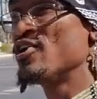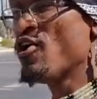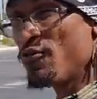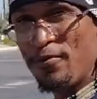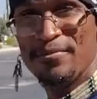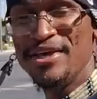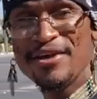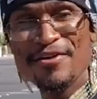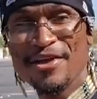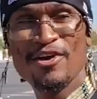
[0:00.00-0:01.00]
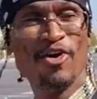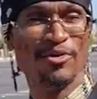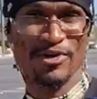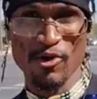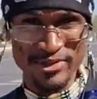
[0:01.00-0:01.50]
go from here and
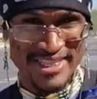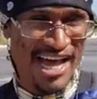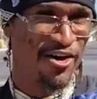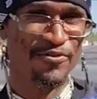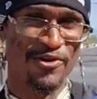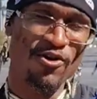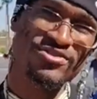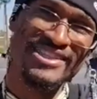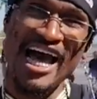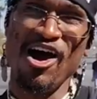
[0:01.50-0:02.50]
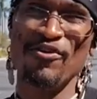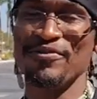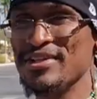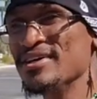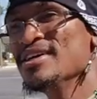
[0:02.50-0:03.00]
go go south or go
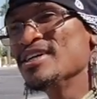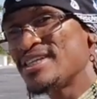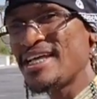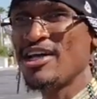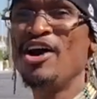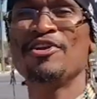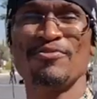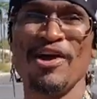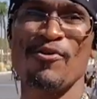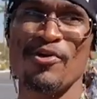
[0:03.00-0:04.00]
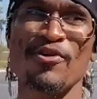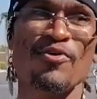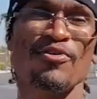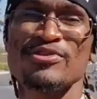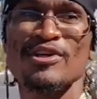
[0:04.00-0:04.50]
south and take the underground
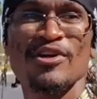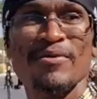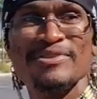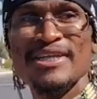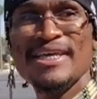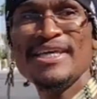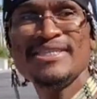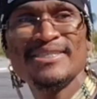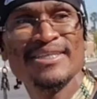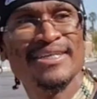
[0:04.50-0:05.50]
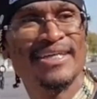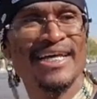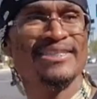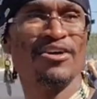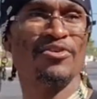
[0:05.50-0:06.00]
railroad to come to the east.
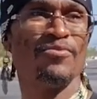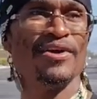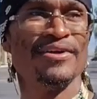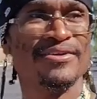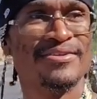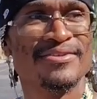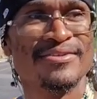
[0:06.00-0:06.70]
That's not gonna work.